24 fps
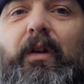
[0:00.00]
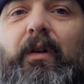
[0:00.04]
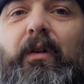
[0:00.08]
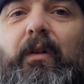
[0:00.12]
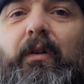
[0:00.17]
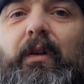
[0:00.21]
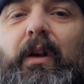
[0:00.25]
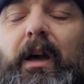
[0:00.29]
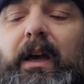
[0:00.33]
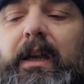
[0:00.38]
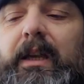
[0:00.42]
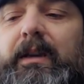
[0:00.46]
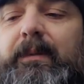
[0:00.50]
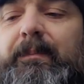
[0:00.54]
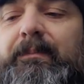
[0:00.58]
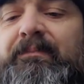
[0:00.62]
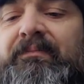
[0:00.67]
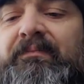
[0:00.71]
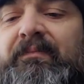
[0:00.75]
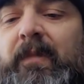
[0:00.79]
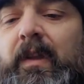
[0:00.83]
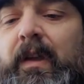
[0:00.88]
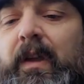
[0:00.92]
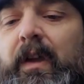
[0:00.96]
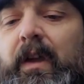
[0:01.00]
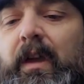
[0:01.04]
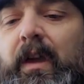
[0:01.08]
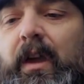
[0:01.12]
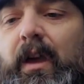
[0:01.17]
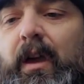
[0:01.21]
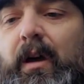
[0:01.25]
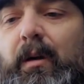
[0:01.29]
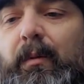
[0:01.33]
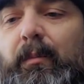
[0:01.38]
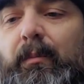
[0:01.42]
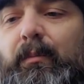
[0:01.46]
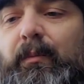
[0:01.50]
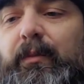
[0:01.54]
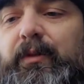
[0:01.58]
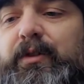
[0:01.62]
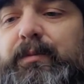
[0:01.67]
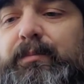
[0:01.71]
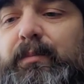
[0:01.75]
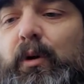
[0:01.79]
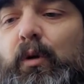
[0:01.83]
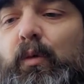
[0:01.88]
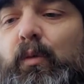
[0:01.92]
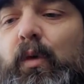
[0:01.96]
Okay,
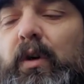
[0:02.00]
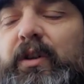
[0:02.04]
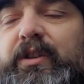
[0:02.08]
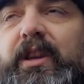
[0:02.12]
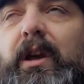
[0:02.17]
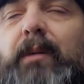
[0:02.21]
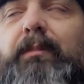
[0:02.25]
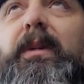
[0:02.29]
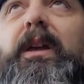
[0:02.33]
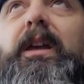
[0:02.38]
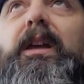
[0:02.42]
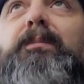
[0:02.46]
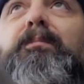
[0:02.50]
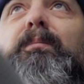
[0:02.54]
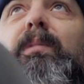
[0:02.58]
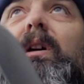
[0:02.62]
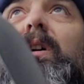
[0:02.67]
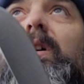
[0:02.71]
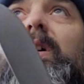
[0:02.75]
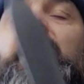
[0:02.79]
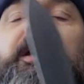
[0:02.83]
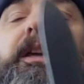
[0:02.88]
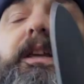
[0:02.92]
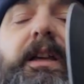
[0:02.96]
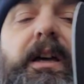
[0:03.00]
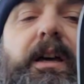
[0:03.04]
but what I mean by